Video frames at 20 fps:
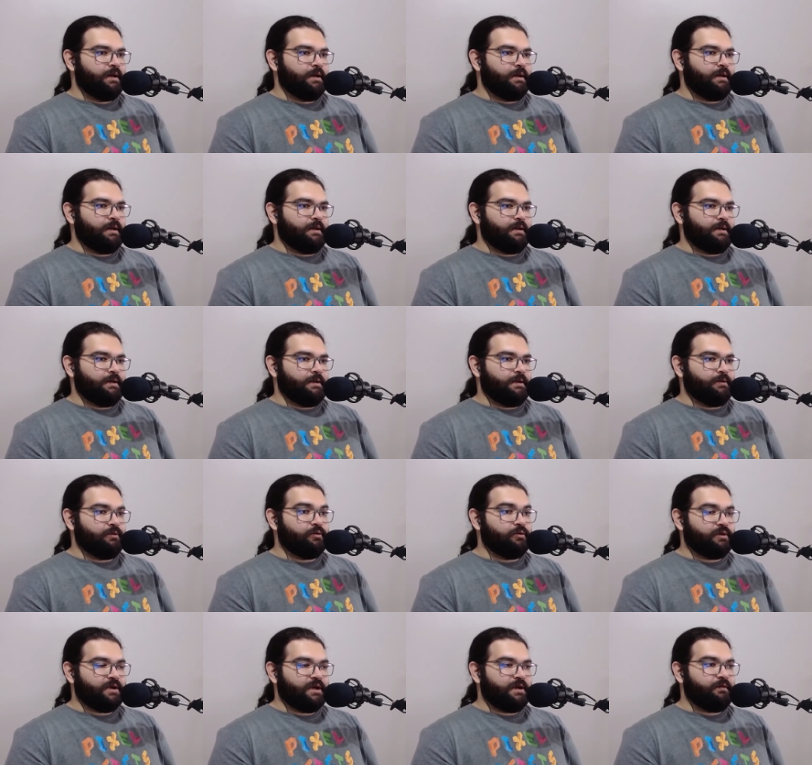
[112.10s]
Uh,
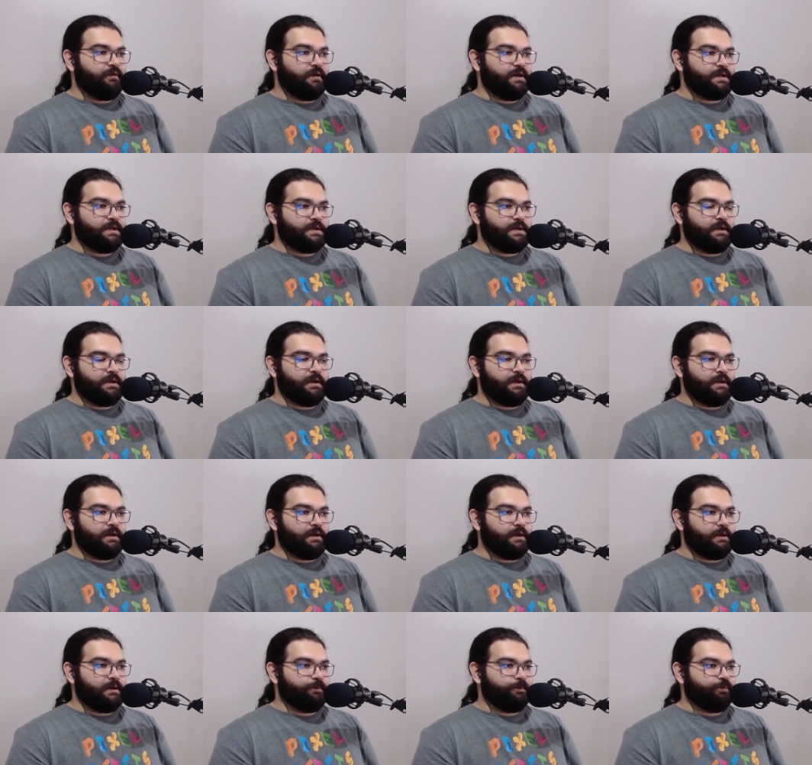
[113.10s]
Ulrich was
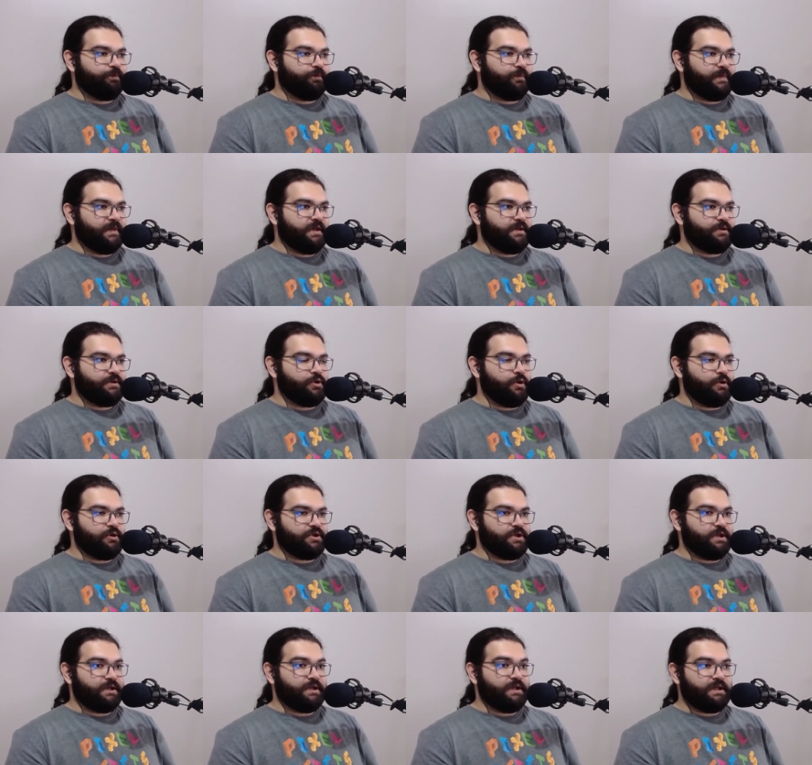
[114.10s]
still
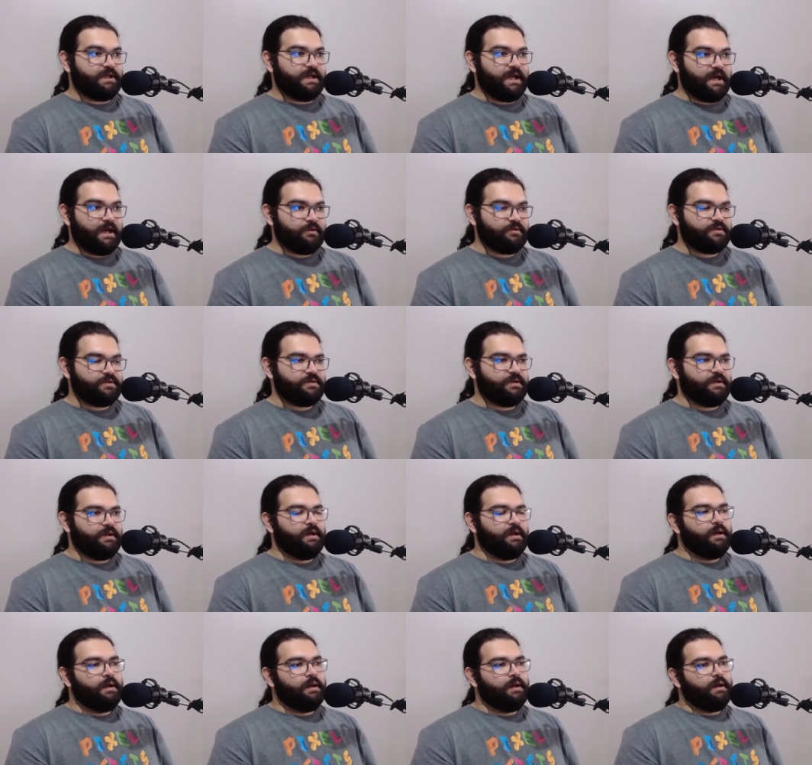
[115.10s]
searching the caves
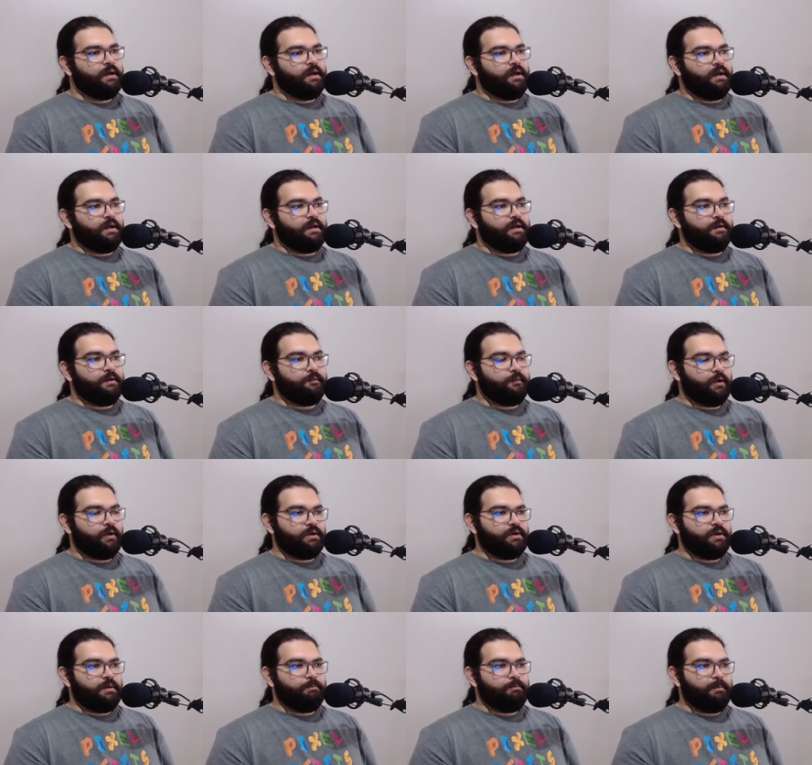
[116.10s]
and he
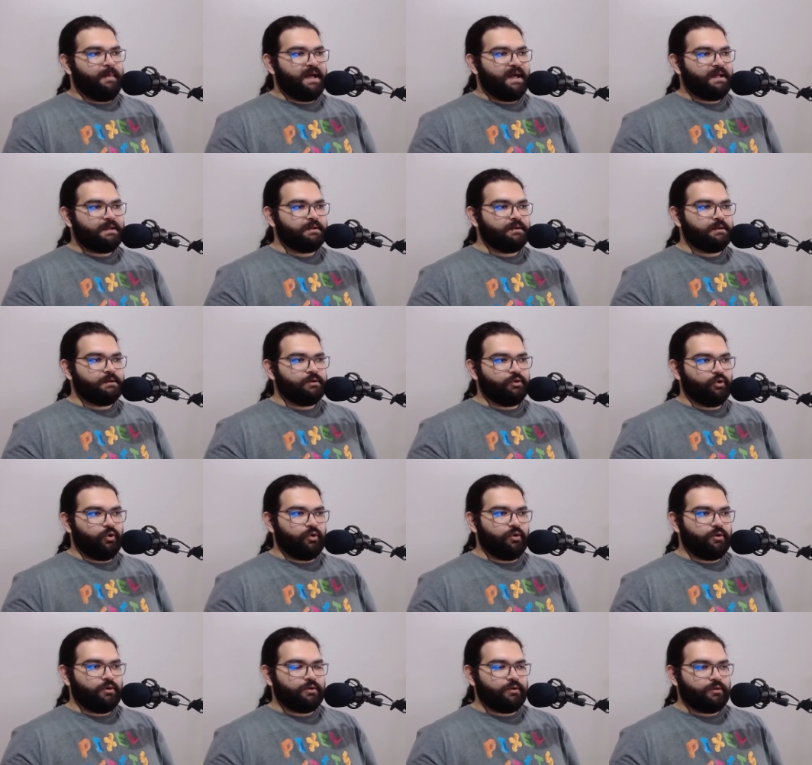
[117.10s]
found a metal
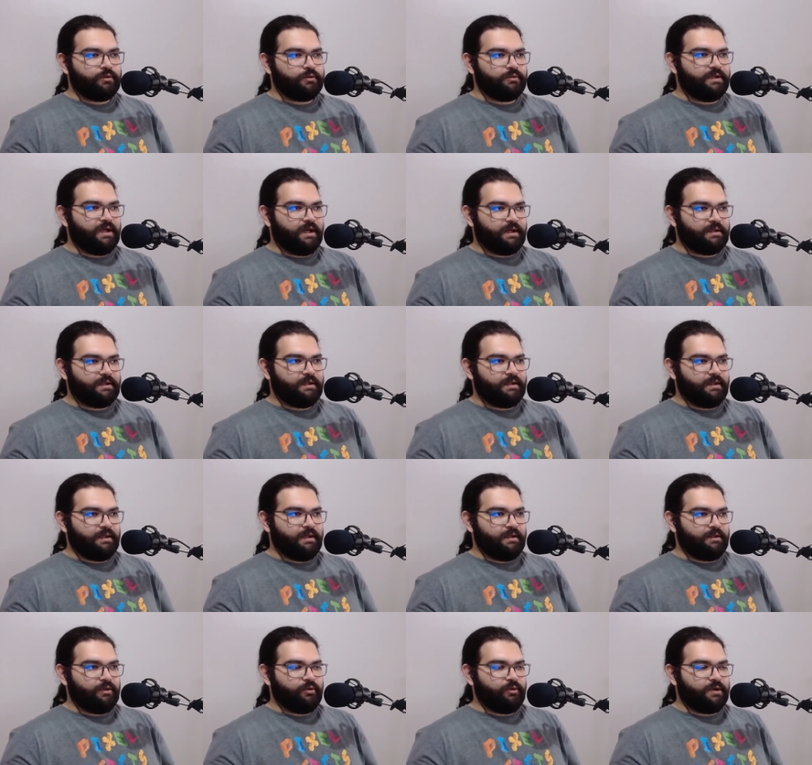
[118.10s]
door, that
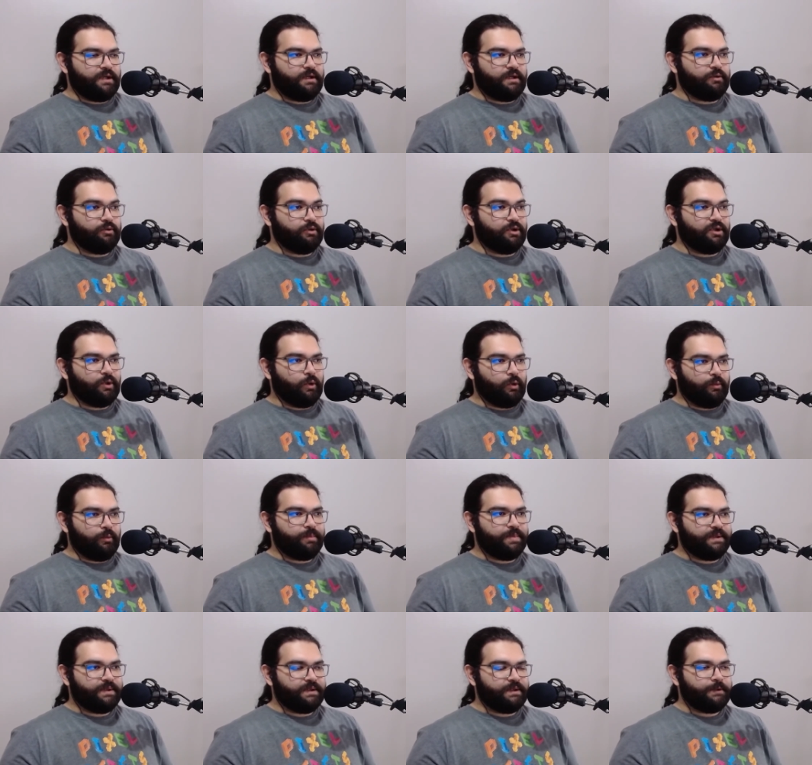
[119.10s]
a door he couldn't
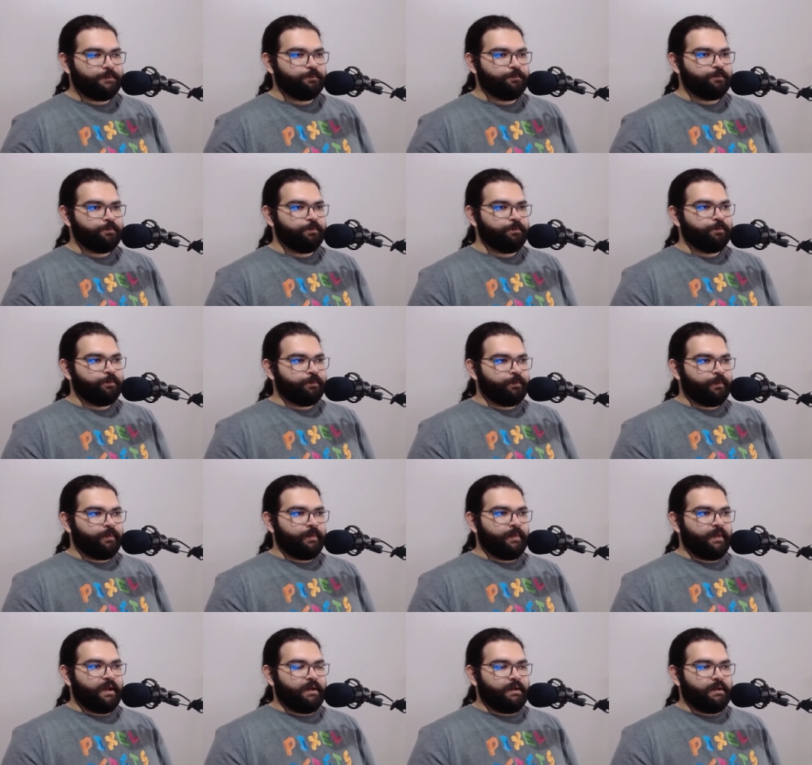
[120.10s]
open
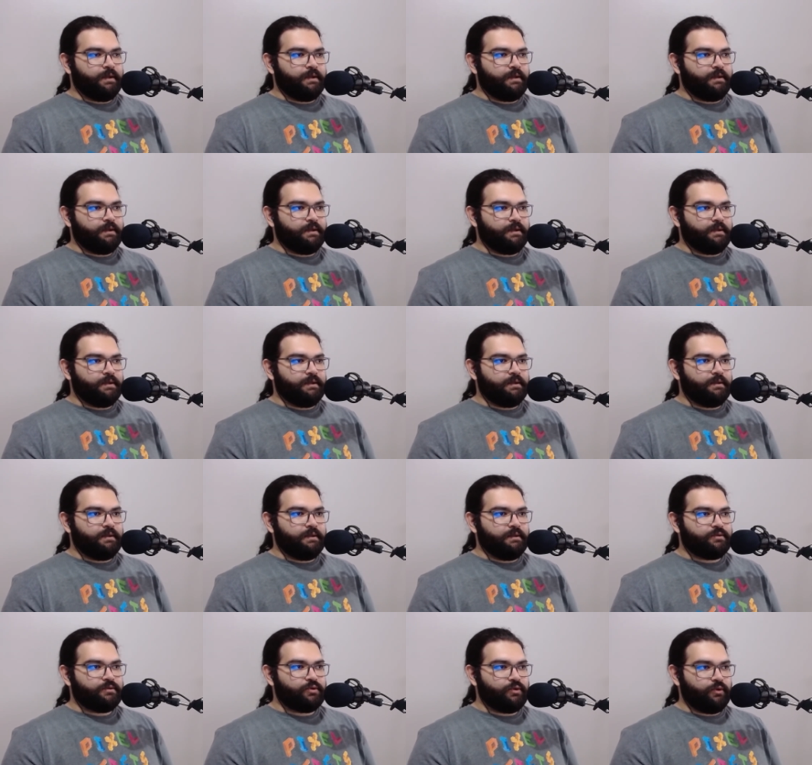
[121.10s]
and
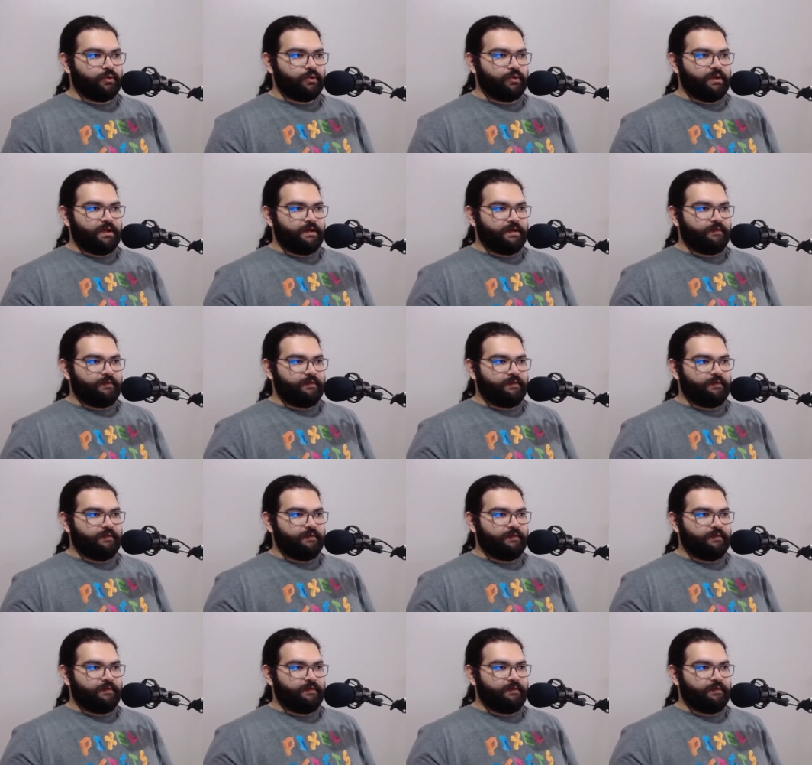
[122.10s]
he saw a